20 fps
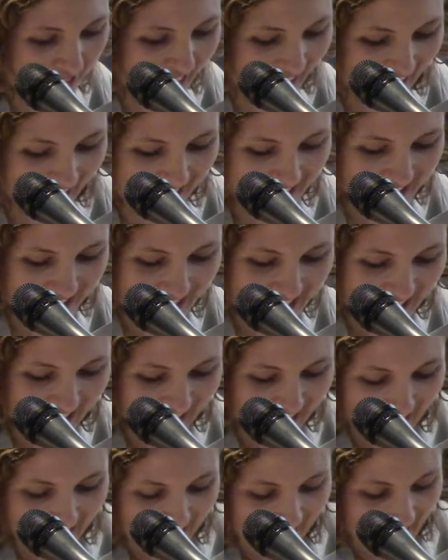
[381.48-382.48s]
relations.
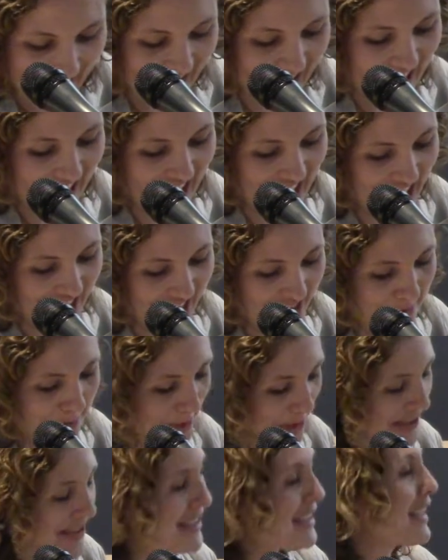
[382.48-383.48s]
The
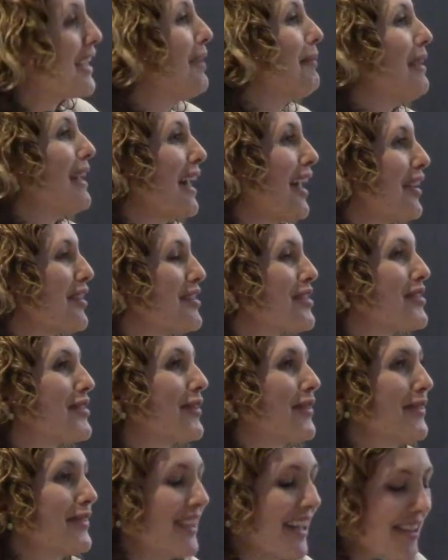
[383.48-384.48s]
book is coming out
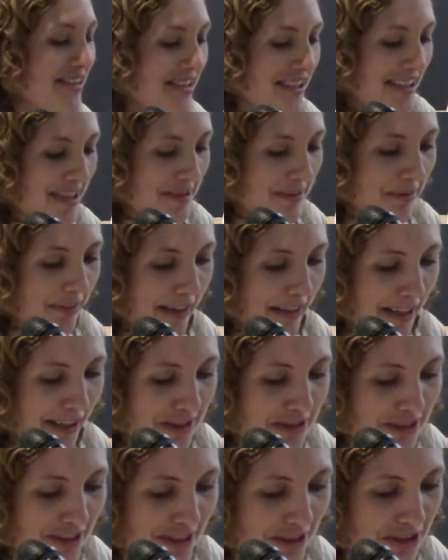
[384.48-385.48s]
soon. I just
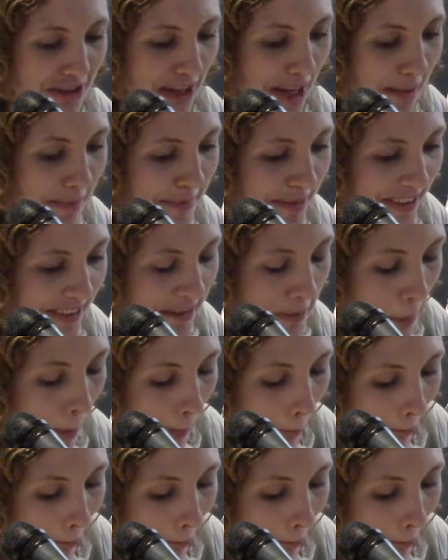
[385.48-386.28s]
finished the chapter.